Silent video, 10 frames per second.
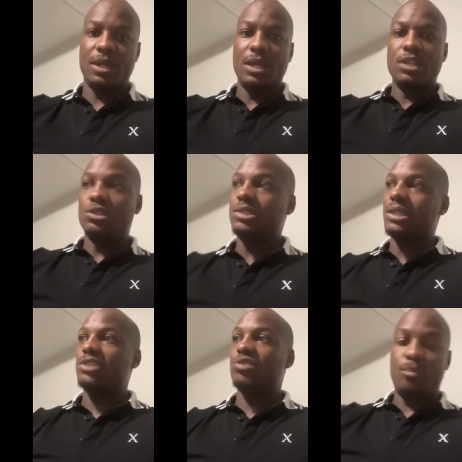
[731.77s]
you see they
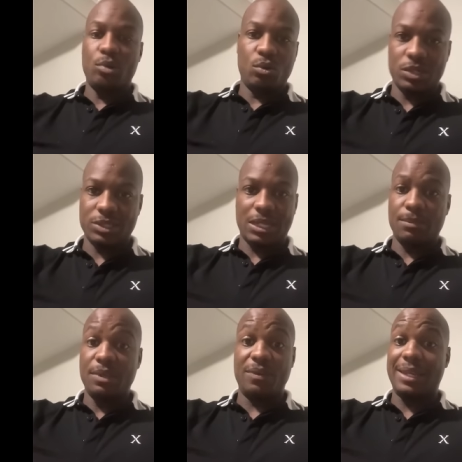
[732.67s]
trying to put once out on
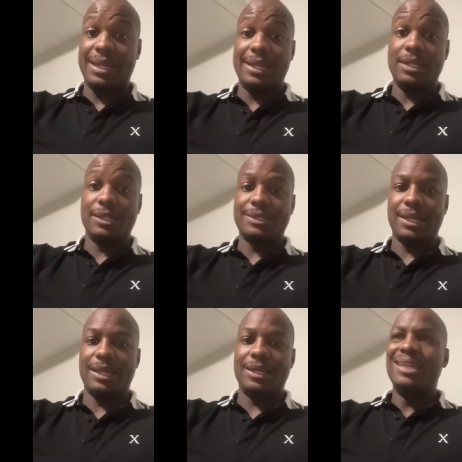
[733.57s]
me for any little
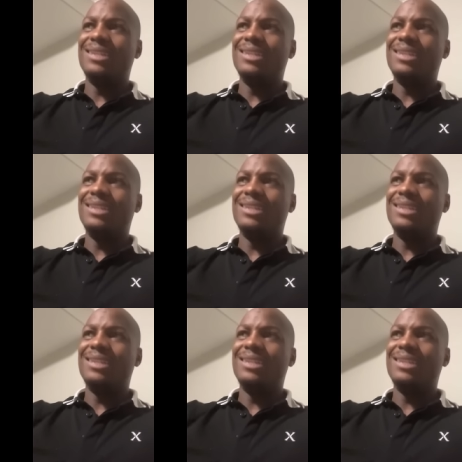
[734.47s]
thing,